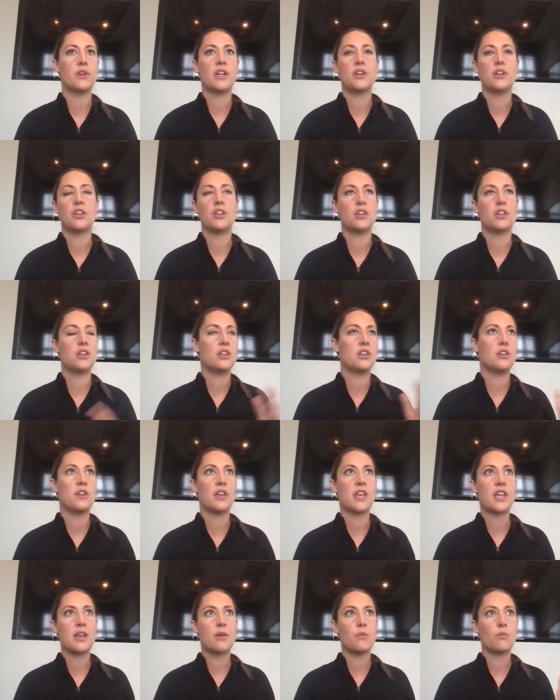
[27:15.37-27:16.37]
you
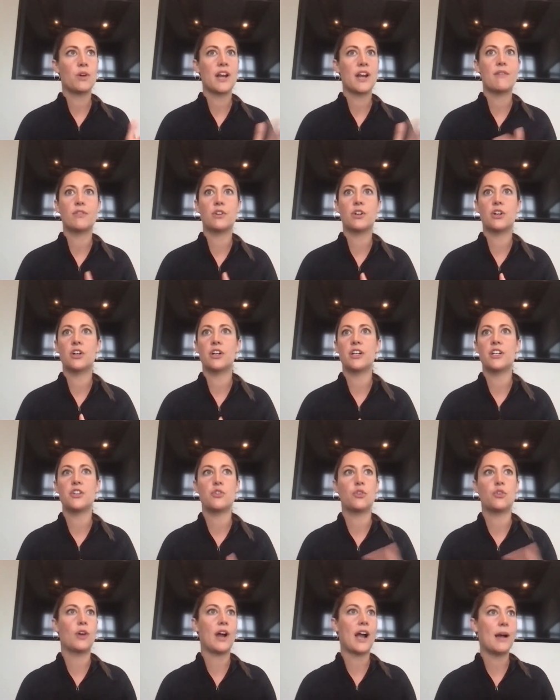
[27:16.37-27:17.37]
eat whatever and you
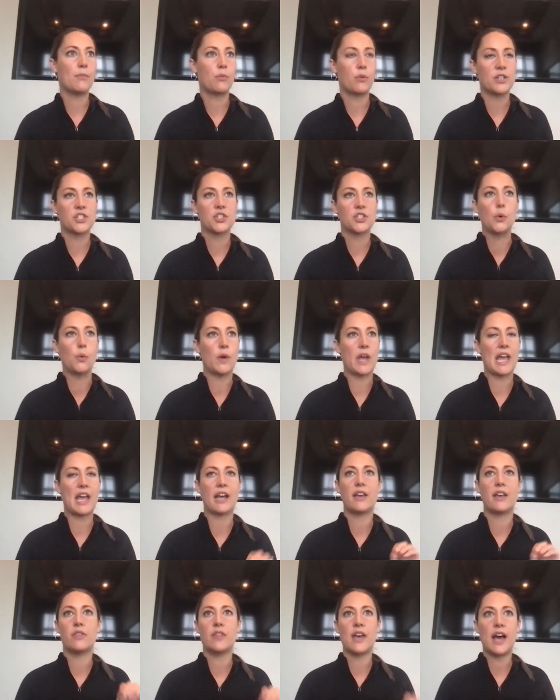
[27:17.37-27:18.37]
grab what's
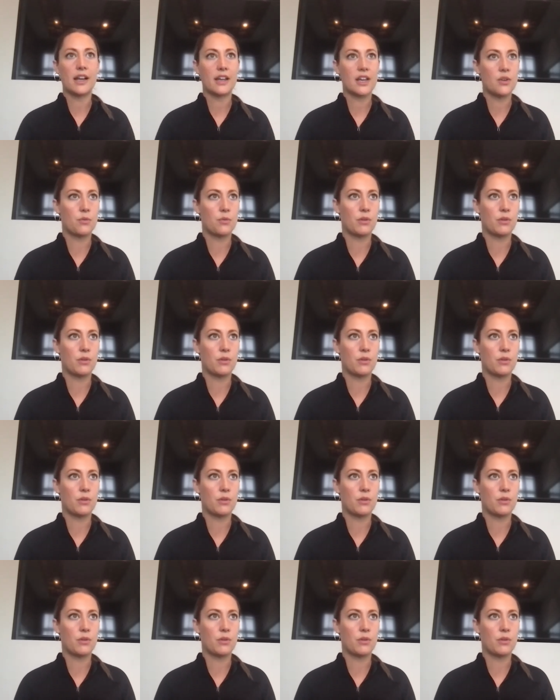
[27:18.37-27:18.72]
quick that can mm-hmm.